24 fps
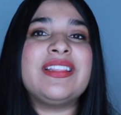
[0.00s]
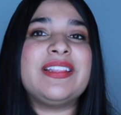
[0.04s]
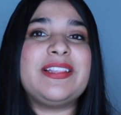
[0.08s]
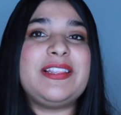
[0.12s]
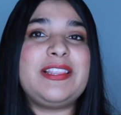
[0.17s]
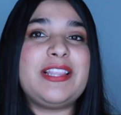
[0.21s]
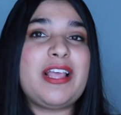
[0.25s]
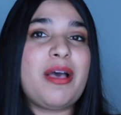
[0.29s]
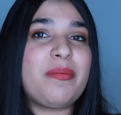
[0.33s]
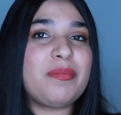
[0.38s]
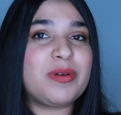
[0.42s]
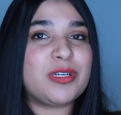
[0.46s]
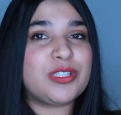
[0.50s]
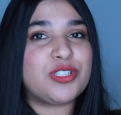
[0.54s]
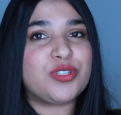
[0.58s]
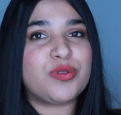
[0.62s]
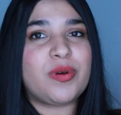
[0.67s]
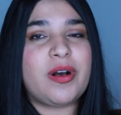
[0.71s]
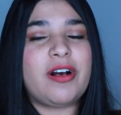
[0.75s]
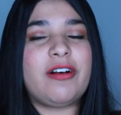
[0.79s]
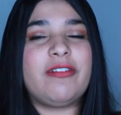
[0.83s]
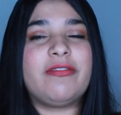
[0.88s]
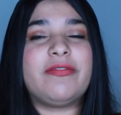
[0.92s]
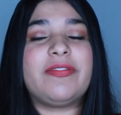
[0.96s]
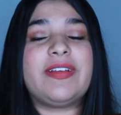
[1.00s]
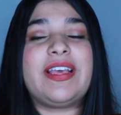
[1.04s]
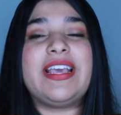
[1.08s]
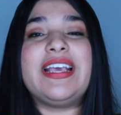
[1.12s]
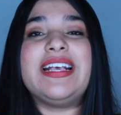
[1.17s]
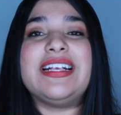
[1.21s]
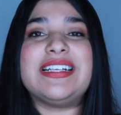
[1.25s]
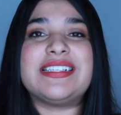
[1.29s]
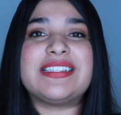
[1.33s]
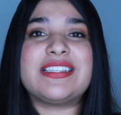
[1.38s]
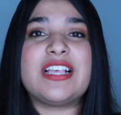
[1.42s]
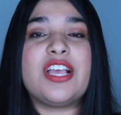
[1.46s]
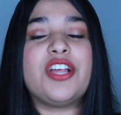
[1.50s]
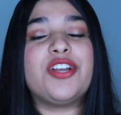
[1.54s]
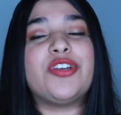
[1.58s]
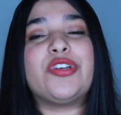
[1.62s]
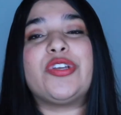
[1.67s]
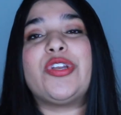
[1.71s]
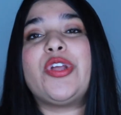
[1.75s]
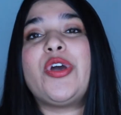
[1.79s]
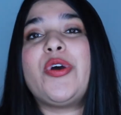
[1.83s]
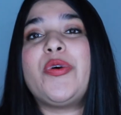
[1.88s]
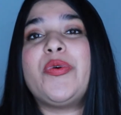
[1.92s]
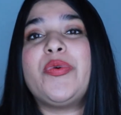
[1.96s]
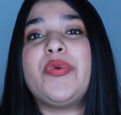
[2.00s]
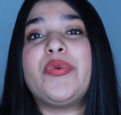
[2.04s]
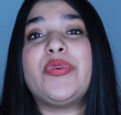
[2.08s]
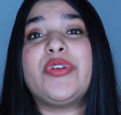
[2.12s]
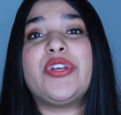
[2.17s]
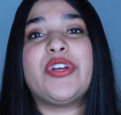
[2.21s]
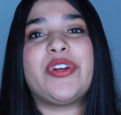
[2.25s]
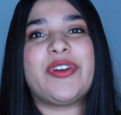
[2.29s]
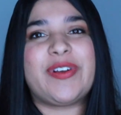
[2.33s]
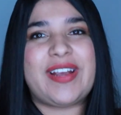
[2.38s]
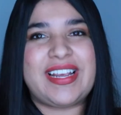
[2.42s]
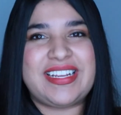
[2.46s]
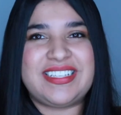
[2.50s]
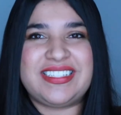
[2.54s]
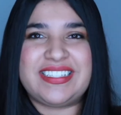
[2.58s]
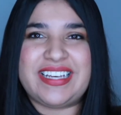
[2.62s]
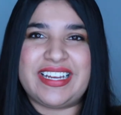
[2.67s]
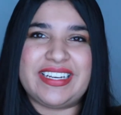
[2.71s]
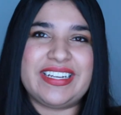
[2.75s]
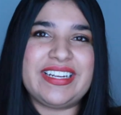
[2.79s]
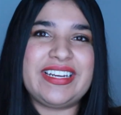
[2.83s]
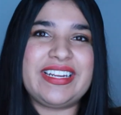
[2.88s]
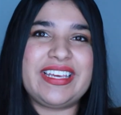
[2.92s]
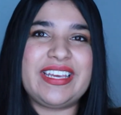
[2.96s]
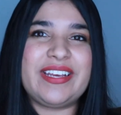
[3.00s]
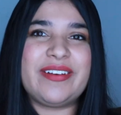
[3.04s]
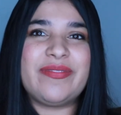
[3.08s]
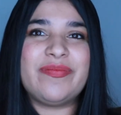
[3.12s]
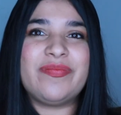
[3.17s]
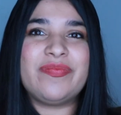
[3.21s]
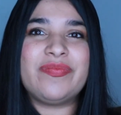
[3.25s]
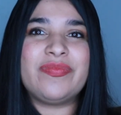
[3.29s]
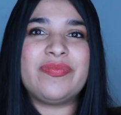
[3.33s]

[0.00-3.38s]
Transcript: Number 12 is know your identity.